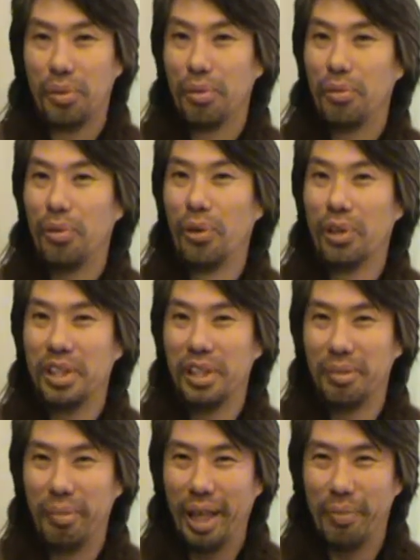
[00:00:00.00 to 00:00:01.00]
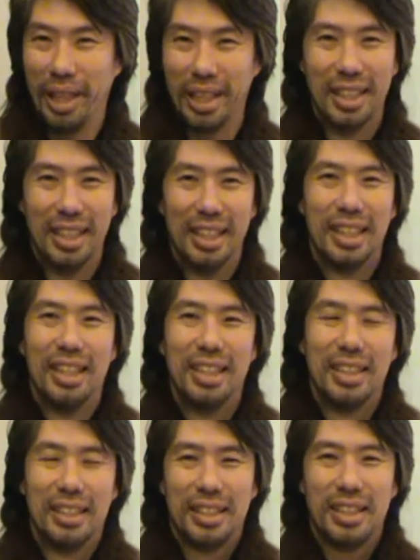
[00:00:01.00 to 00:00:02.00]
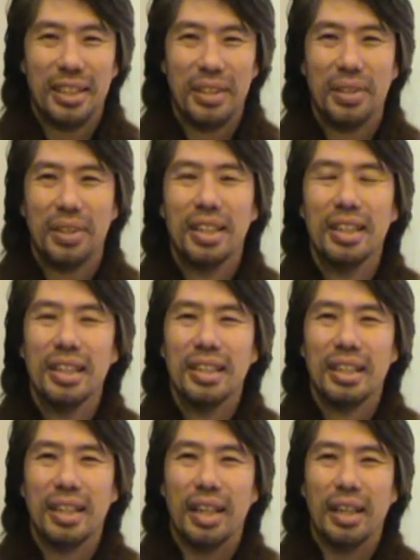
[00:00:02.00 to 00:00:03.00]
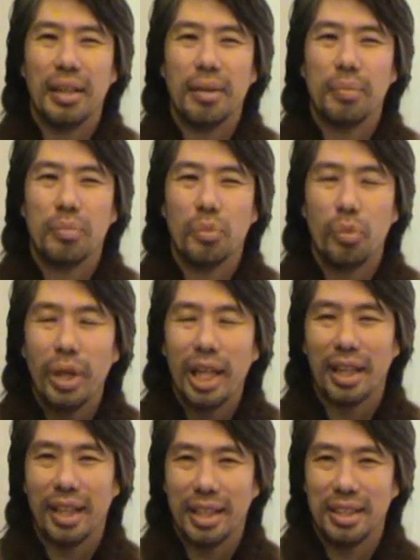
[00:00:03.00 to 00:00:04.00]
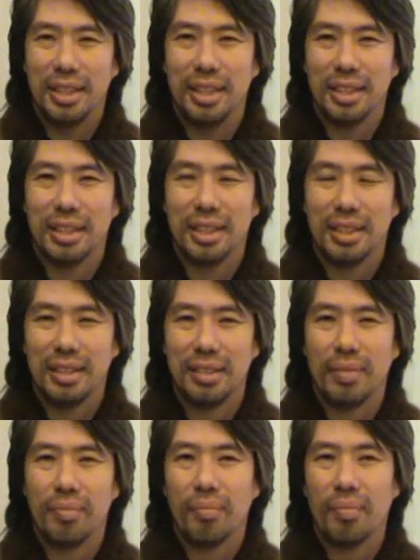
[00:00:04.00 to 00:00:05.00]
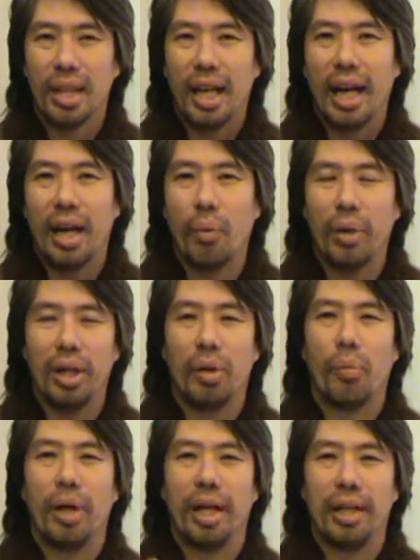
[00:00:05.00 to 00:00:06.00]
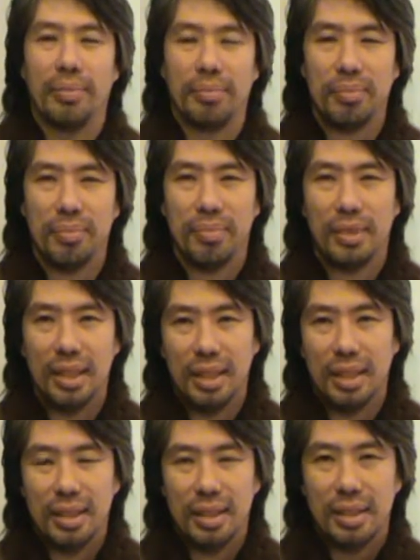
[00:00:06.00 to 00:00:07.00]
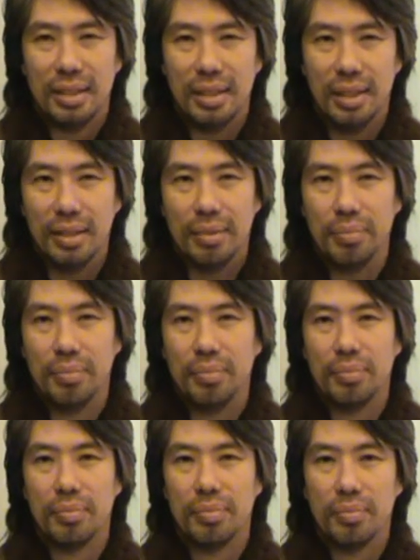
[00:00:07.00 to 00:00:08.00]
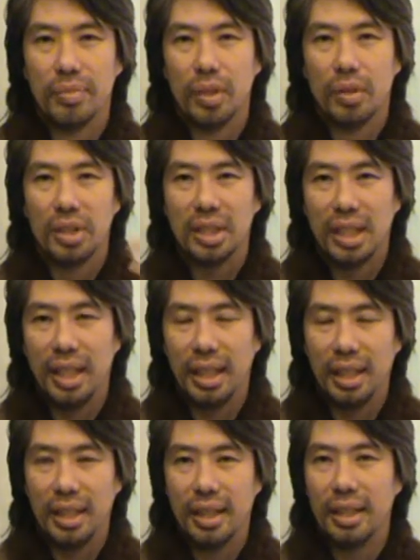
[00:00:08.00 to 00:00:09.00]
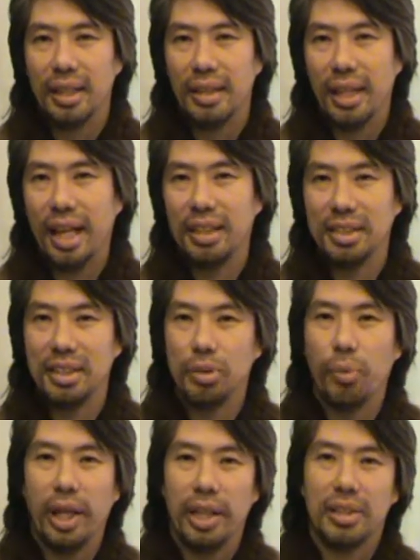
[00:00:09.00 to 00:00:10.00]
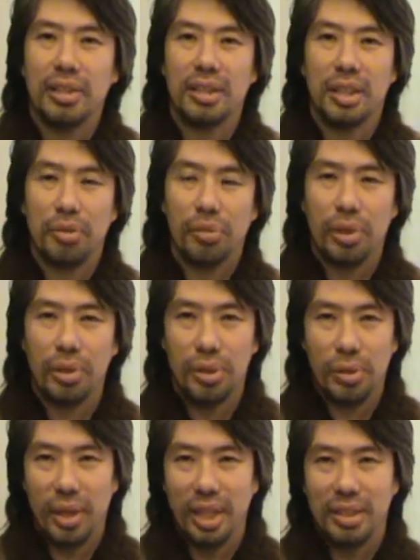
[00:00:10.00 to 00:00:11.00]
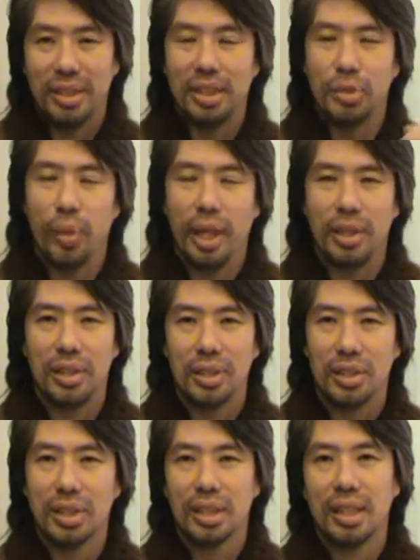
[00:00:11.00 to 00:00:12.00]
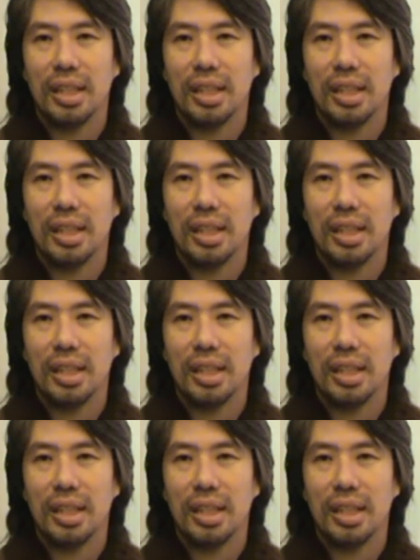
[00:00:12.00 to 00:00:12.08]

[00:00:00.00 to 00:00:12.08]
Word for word: good fortune maybe to um, realize this how, in a way, um, sin has its wages and virtue has its wages.